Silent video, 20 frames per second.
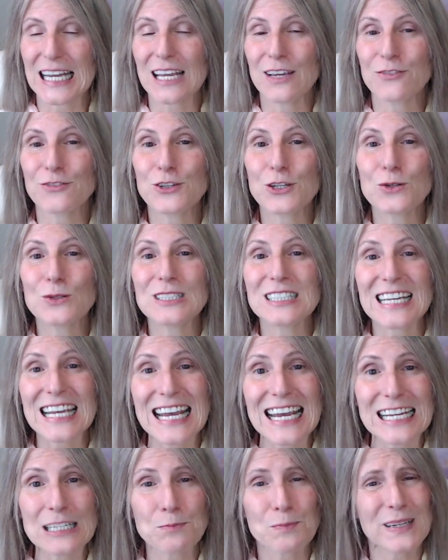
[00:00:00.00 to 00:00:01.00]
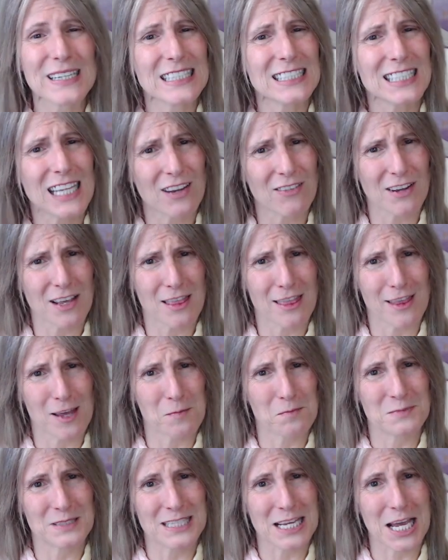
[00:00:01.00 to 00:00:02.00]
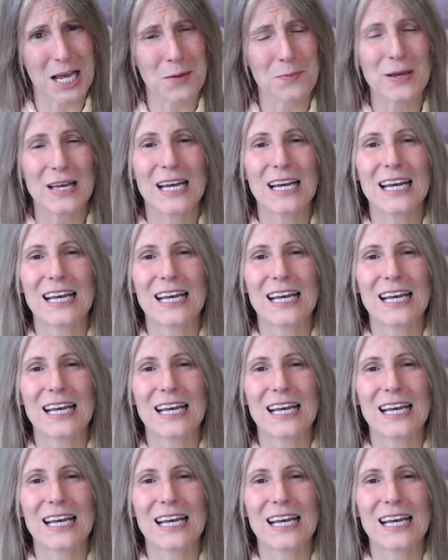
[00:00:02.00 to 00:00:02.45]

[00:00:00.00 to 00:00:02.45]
If you did, please give it a thumbs up.